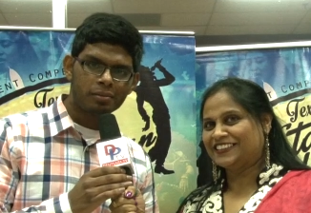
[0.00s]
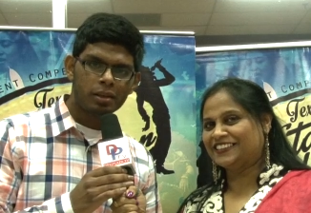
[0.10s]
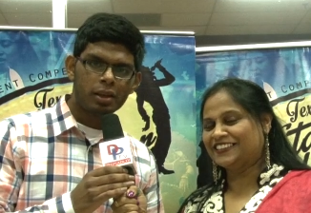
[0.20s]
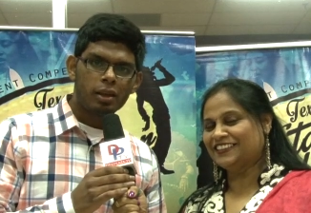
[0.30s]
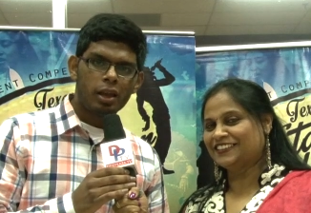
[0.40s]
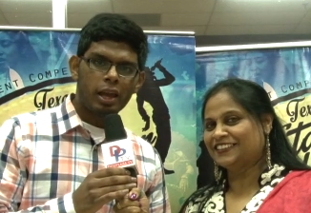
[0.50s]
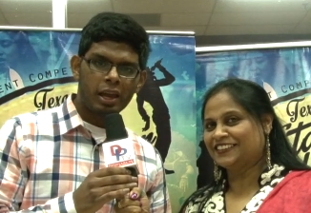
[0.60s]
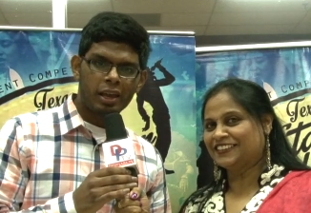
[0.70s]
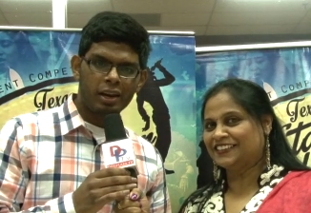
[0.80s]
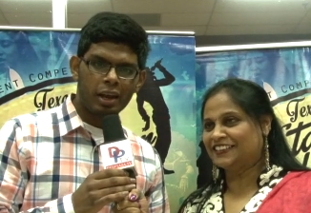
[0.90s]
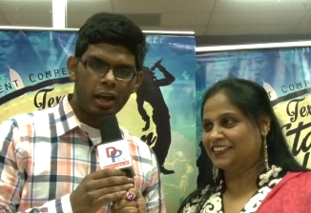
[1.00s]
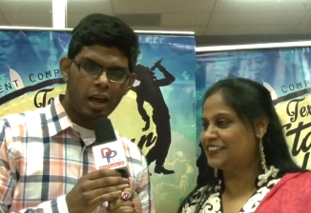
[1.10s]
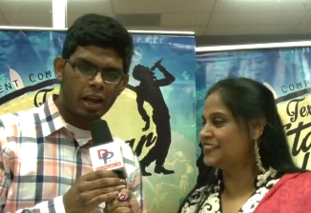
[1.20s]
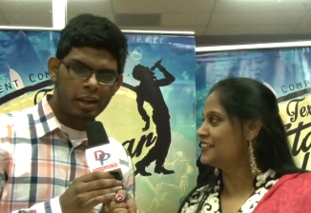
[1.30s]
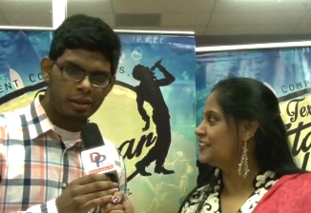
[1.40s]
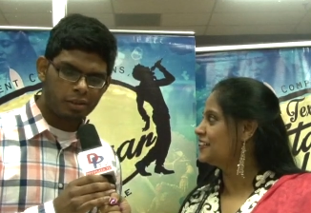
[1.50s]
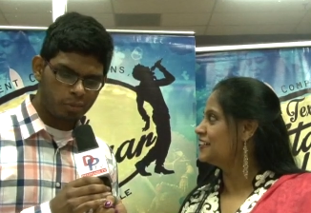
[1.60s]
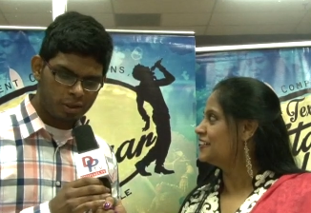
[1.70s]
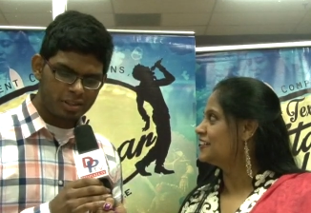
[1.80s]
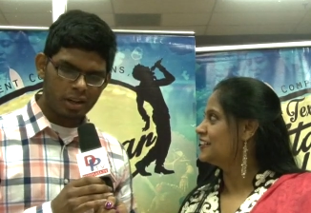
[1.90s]
Speaker 1: Mm-hmm. And I, the
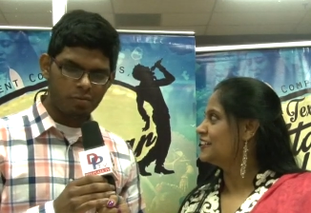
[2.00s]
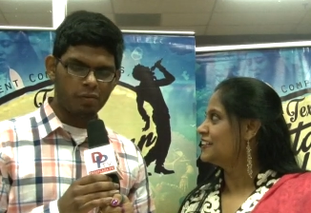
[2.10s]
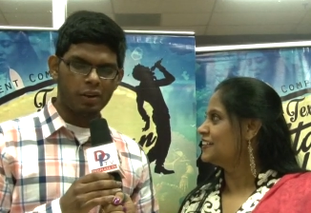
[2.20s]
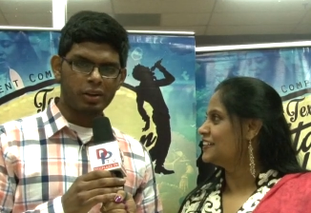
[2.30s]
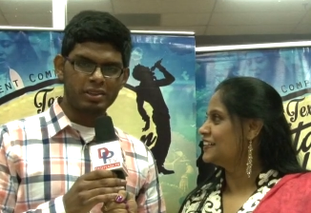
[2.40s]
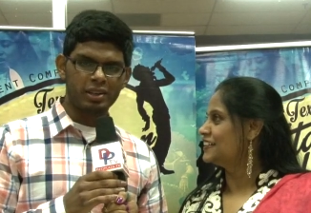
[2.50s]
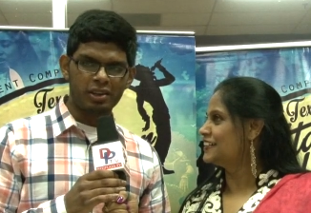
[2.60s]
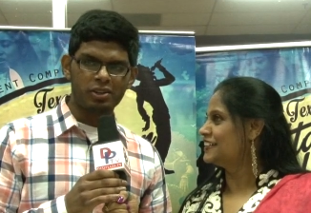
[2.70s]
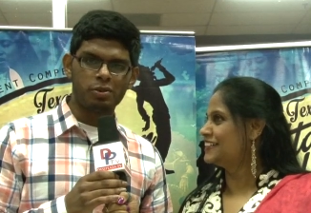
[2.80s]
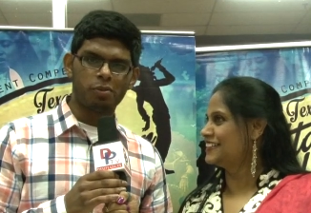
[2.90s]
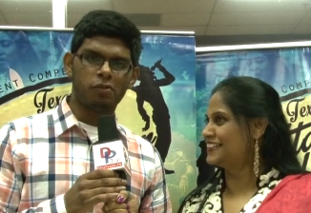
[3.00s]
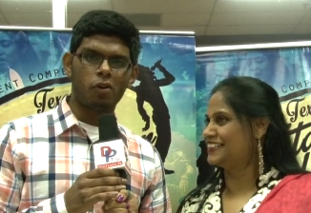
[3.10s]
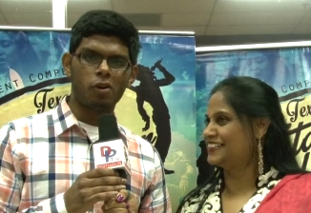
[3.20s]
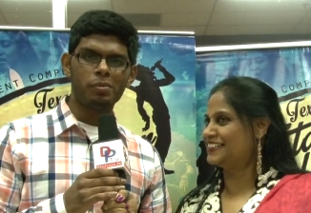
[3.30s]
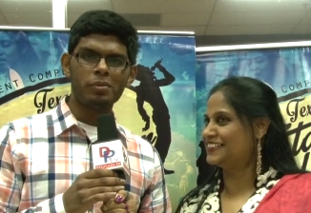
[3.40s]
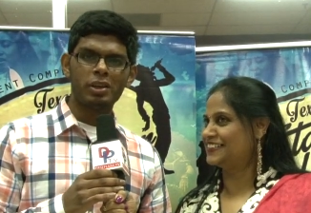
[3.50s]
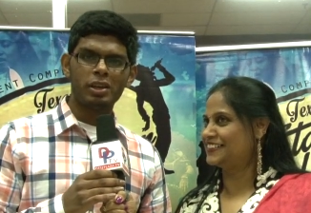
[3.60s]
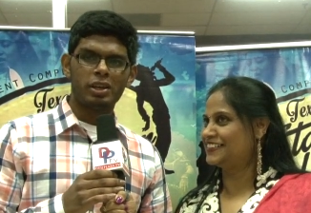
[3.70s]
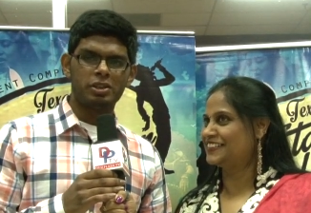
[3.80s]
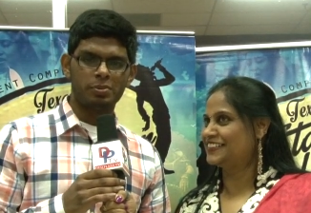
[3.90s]
reason I'm very excited to perform
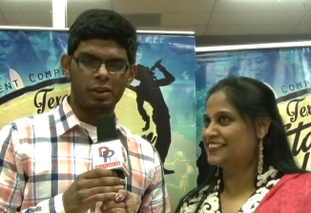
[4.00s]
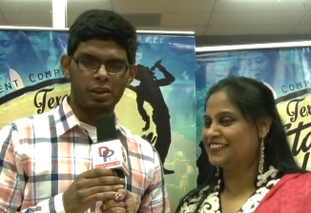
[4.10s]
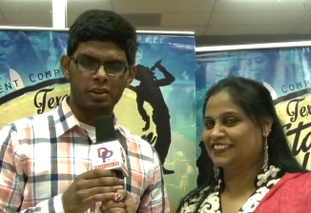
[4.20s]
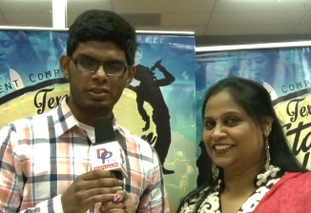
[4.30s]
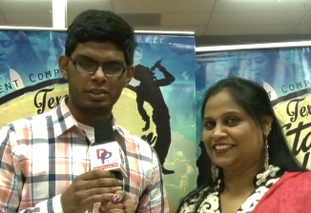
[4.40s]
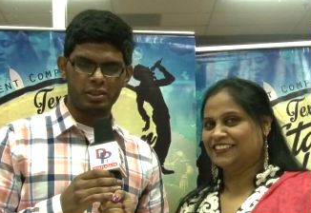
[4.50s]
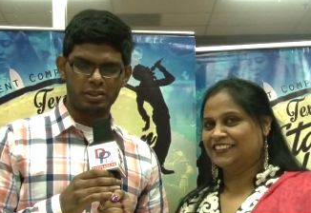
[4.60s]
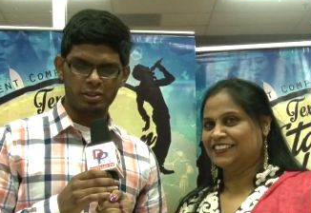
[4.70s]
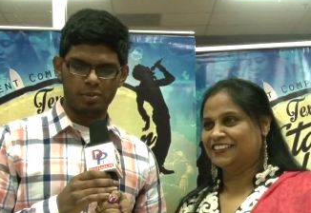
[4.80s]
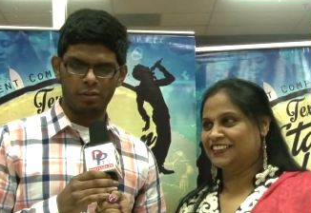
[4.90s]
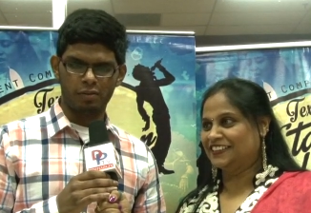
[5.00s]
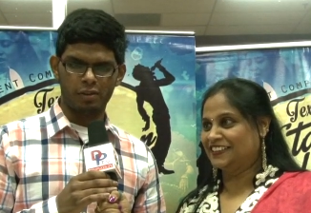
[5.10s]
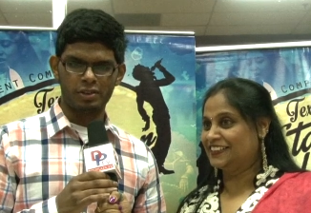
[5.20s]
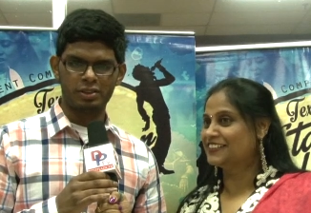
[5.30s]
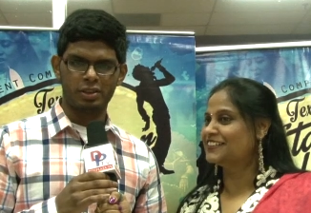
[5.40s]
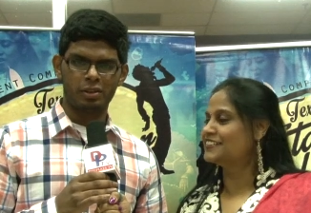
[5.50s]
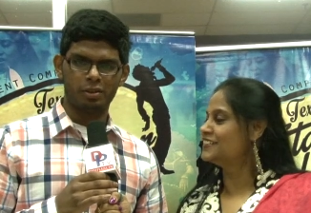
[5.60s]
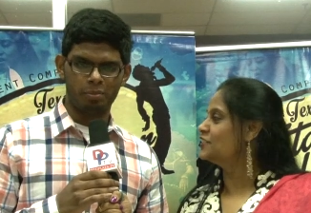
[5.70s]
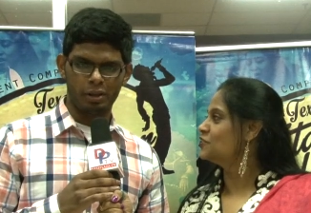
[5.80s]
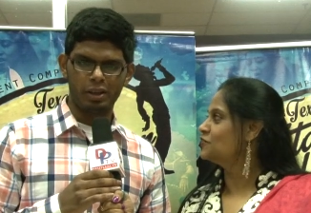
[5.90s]
is because this is my first
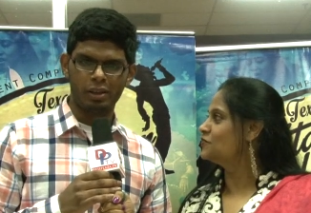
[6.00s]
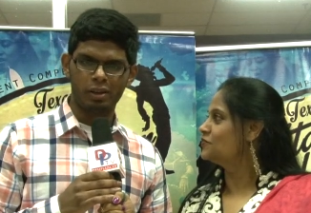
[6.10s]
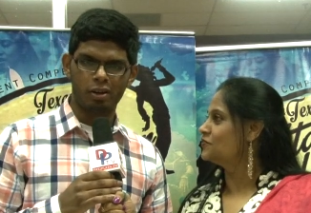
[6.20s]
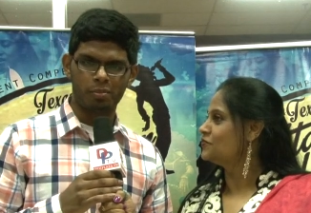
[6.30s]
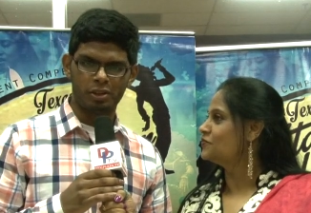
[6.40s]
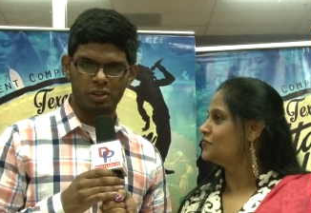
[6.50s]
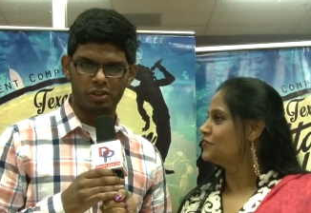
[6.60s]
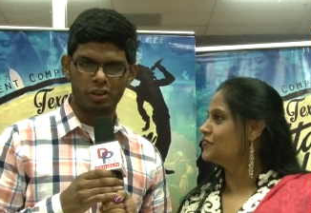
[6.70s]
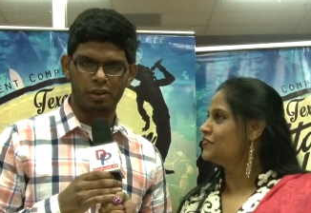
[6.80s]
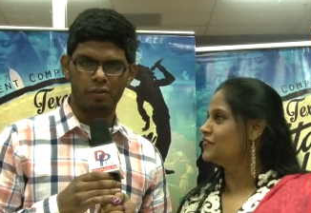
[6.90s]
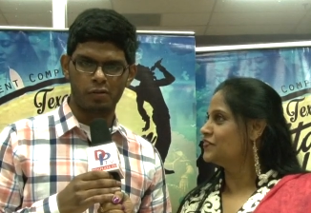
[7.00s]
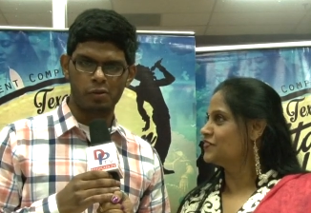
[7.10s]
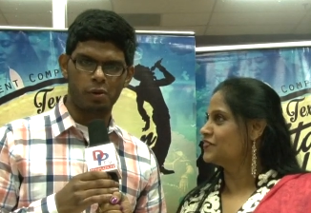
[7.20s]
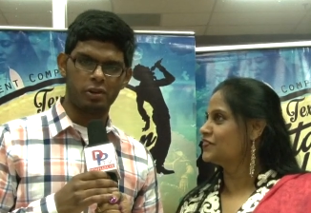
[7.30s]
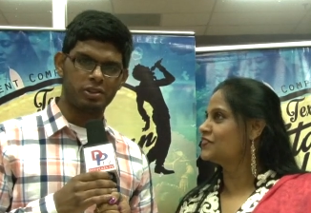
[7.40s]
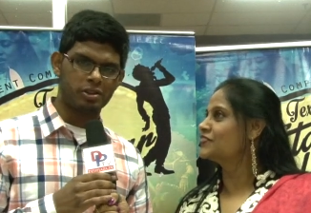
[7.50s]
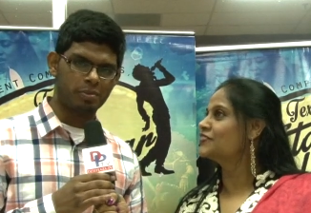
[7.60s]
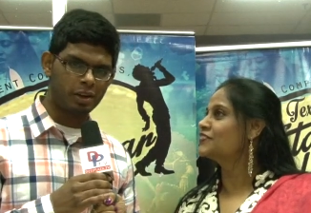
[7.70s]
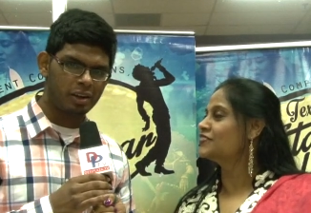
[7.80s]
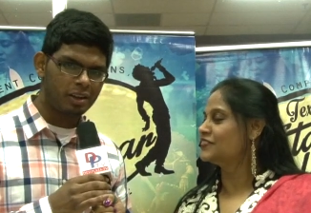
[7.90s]
big competition I've ever
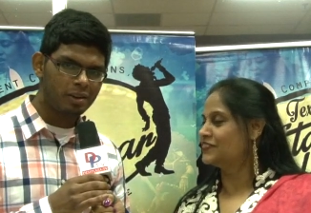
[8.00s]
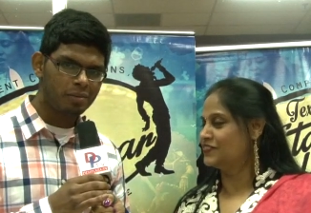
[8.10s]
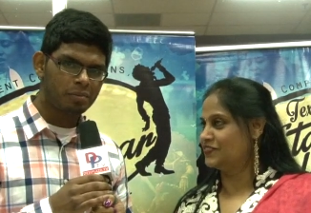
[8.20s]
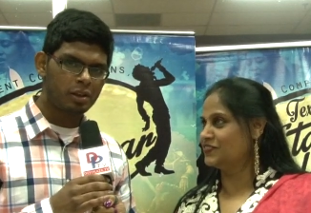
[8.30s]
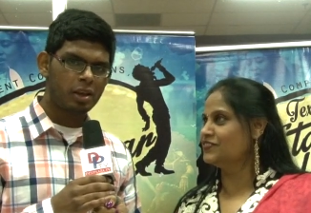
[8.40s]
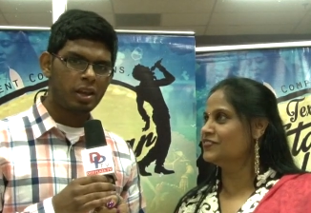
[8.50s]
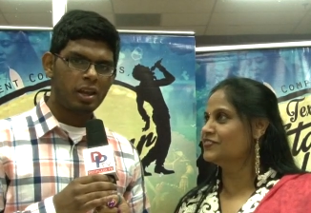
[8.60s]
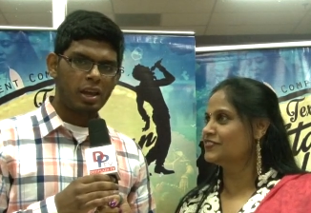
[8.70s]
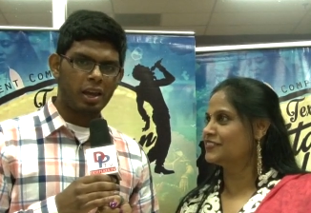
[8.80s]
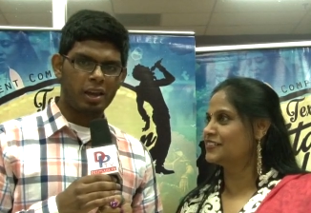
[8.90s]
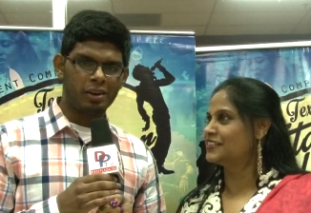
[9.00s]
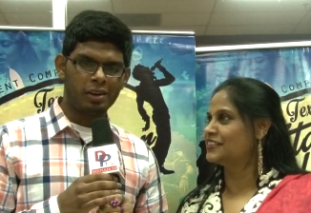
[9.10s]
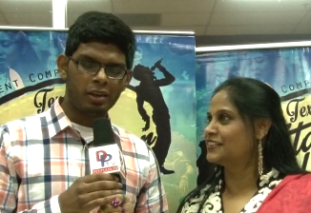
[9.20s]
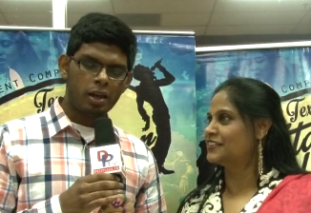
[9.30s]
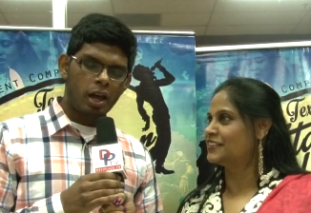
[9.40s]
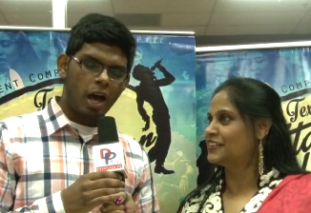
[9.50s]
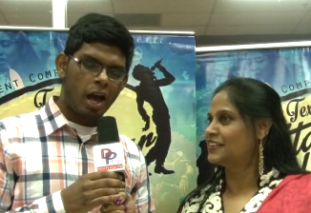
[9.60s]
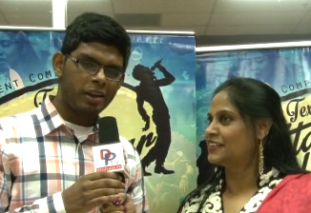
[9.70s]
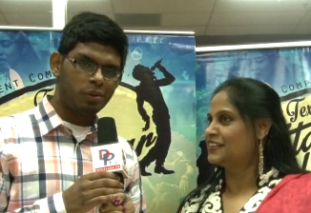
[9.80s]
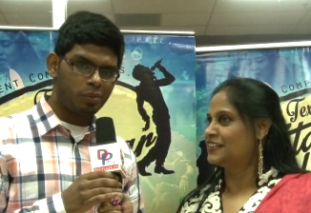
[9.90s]
participated in. And
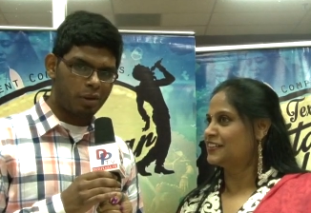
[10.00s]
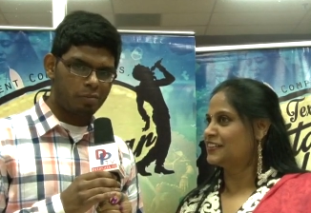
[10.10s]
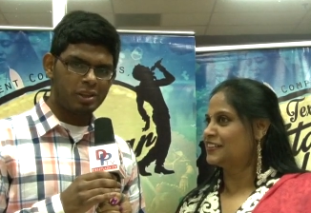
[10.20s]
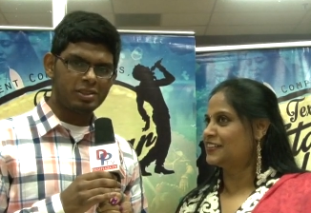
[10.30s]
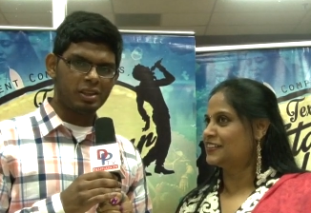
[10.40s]
I, I've been